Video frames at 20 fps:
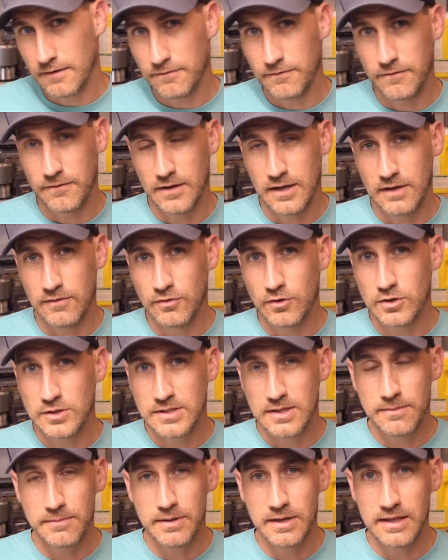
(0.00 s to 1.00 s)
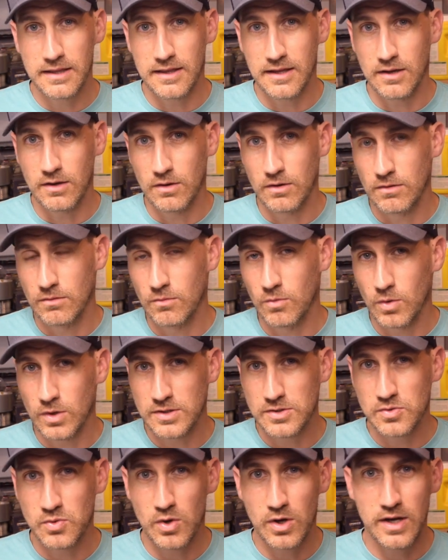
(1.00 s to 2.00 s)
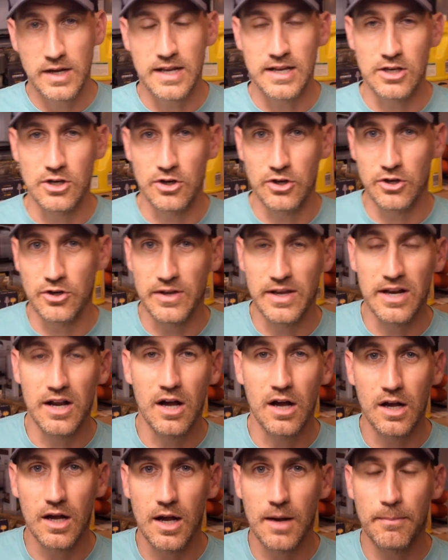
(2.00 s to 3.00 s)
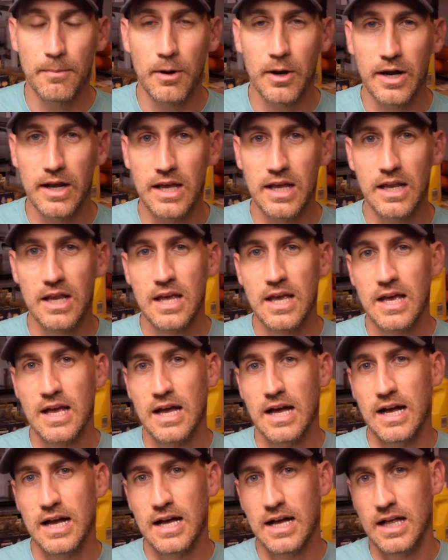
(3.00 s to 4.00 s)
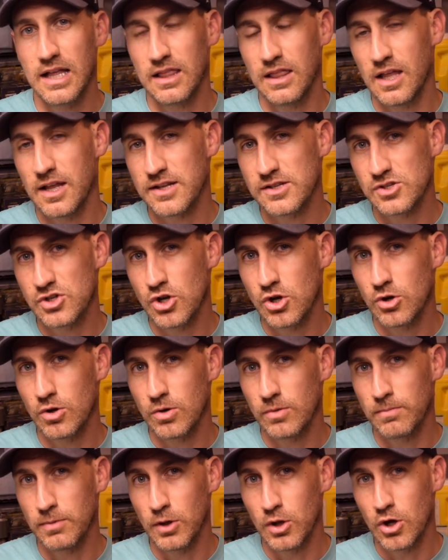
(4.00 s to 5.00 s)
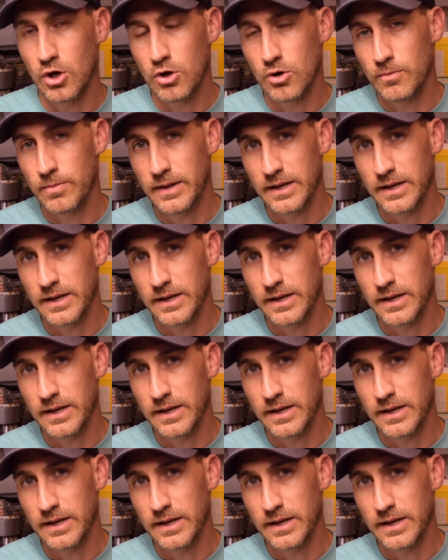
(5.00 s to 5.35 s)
if if you're somebody that wants one and you, you get hung up on it, uh, let us know below.